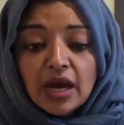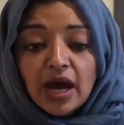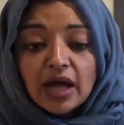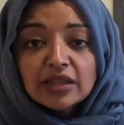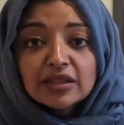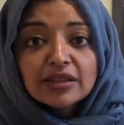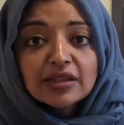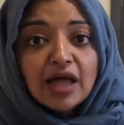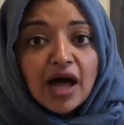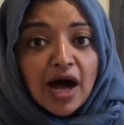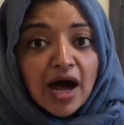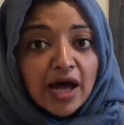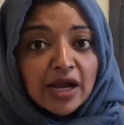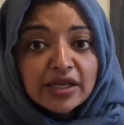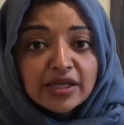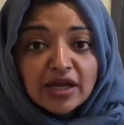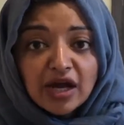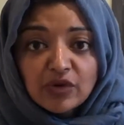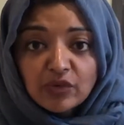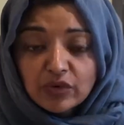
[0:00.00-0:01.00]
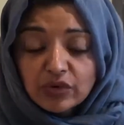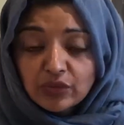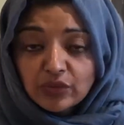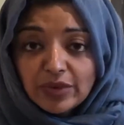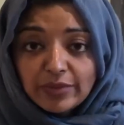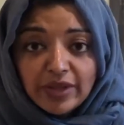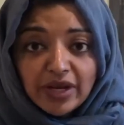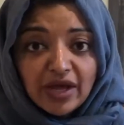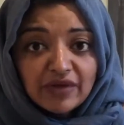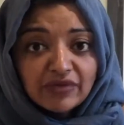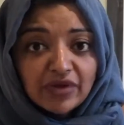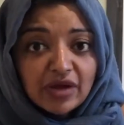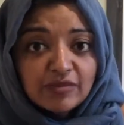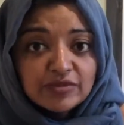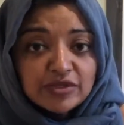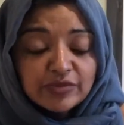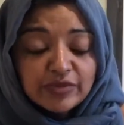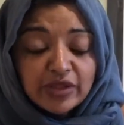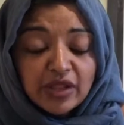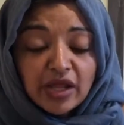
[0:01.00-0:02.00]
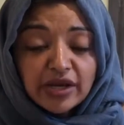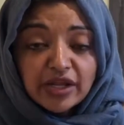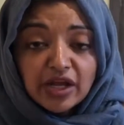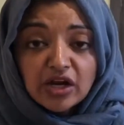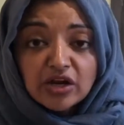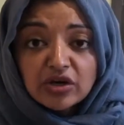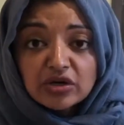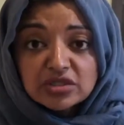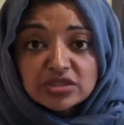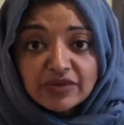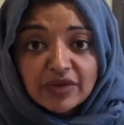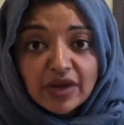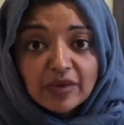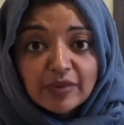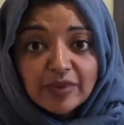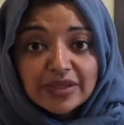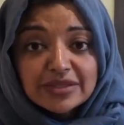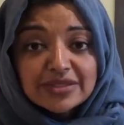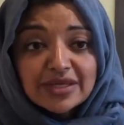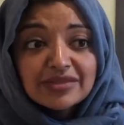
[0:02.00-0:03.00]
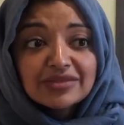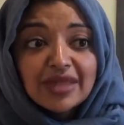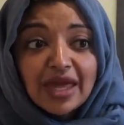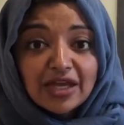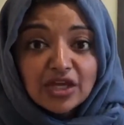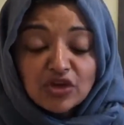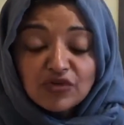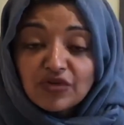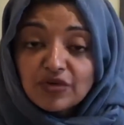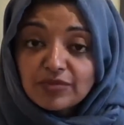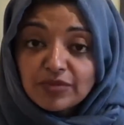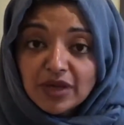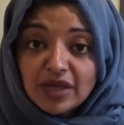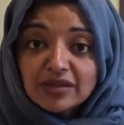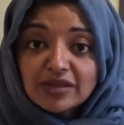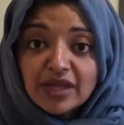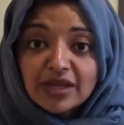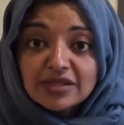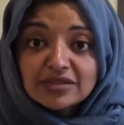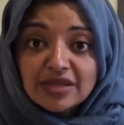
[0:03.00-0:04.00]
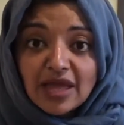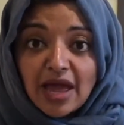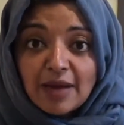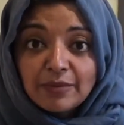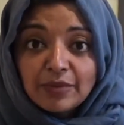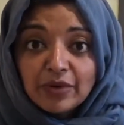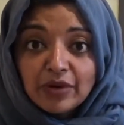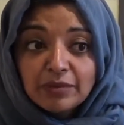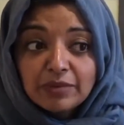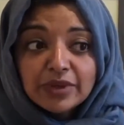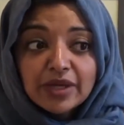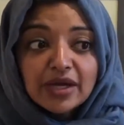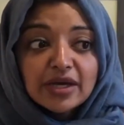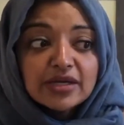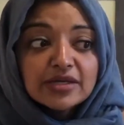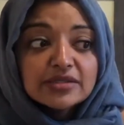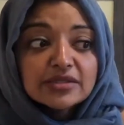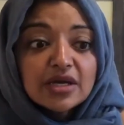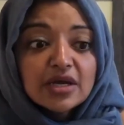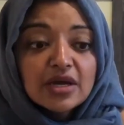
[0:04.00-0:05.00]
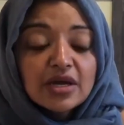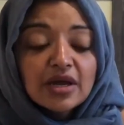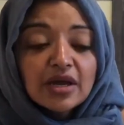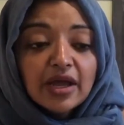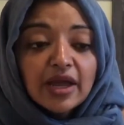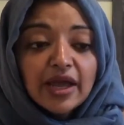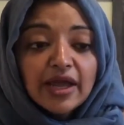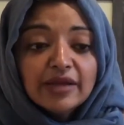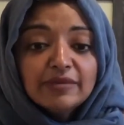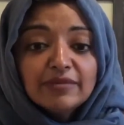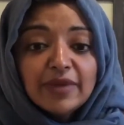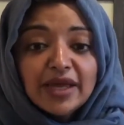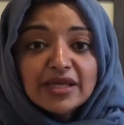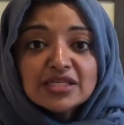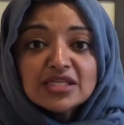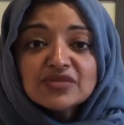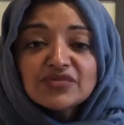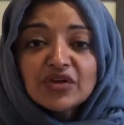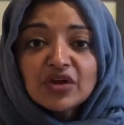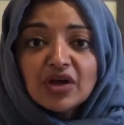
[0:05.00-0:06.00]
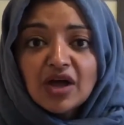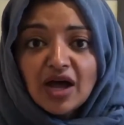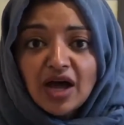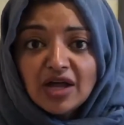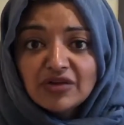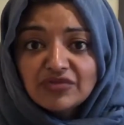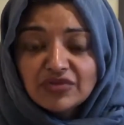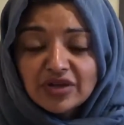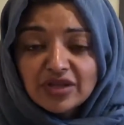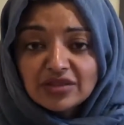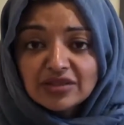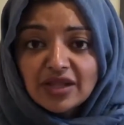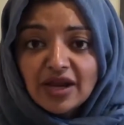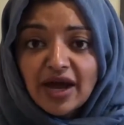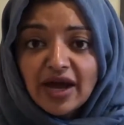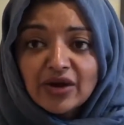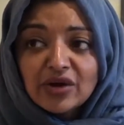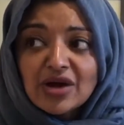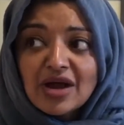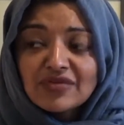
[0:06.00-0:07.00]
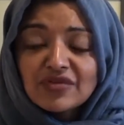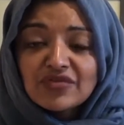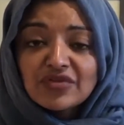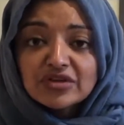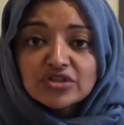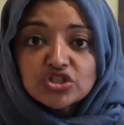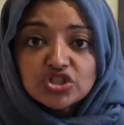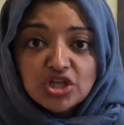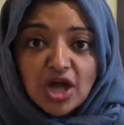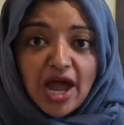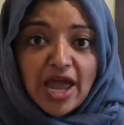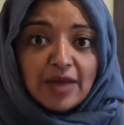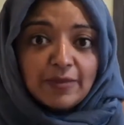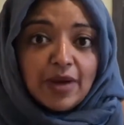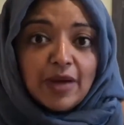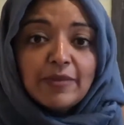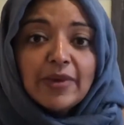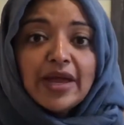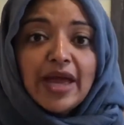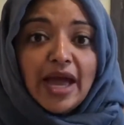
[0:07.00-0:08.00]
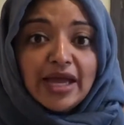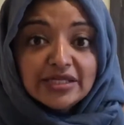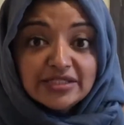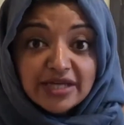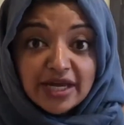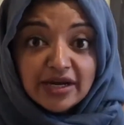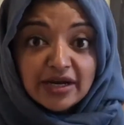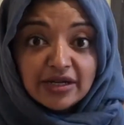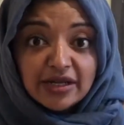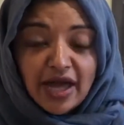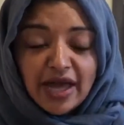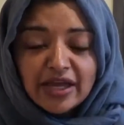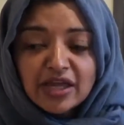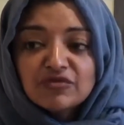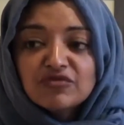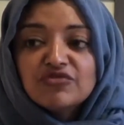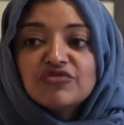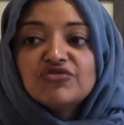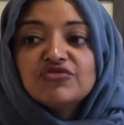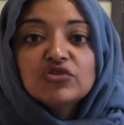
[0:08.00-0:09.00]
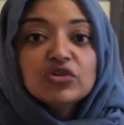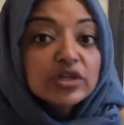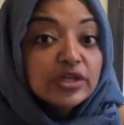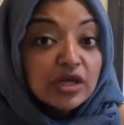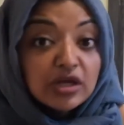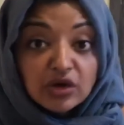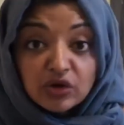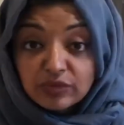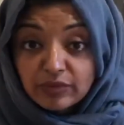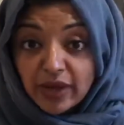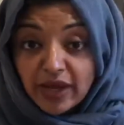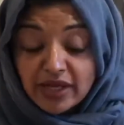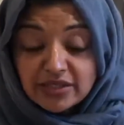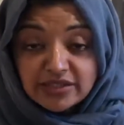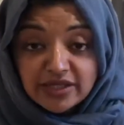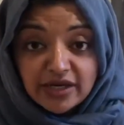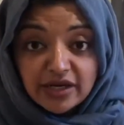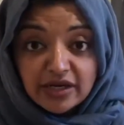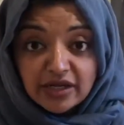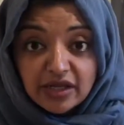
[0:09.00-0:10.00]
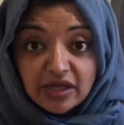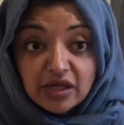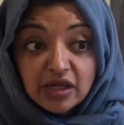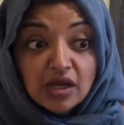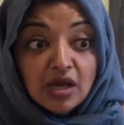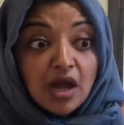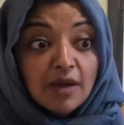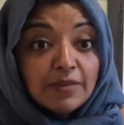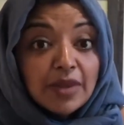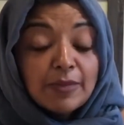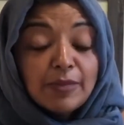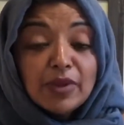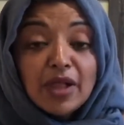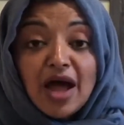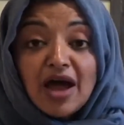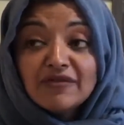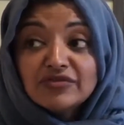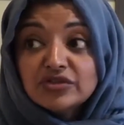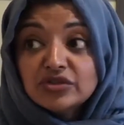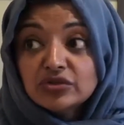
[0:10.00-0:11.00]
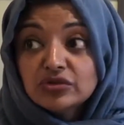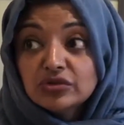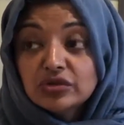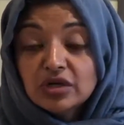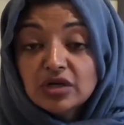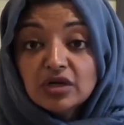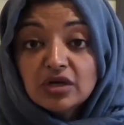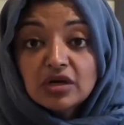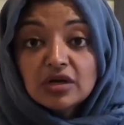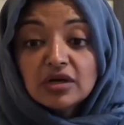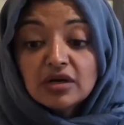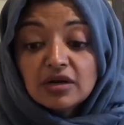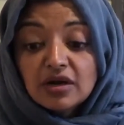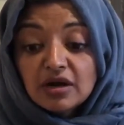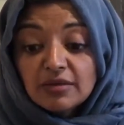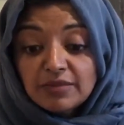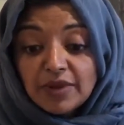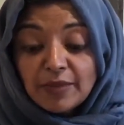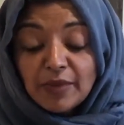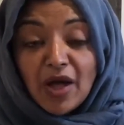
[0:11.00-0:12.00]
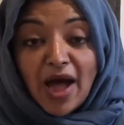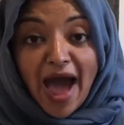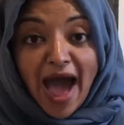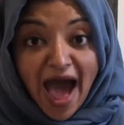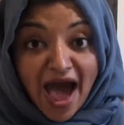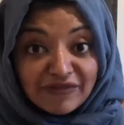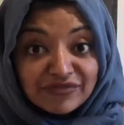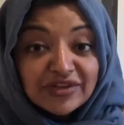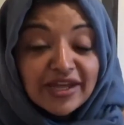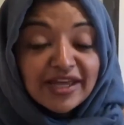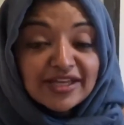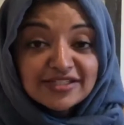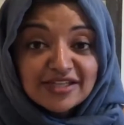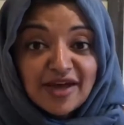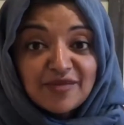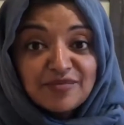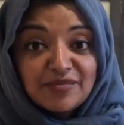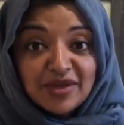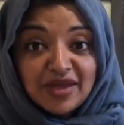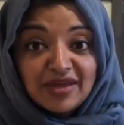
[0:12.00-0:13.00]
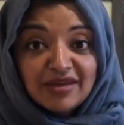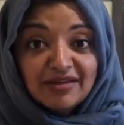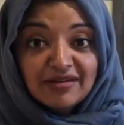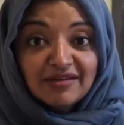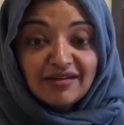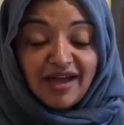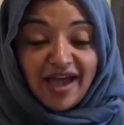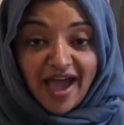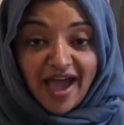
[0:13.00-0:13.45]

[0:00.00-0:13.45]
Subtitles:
a lot of young women have come to me, a lot of young girls have come to me and said, thank you for being that example, because it makes us feel confident that I don't have to feel shy about my identity. I can fully own my identity. People have to accept me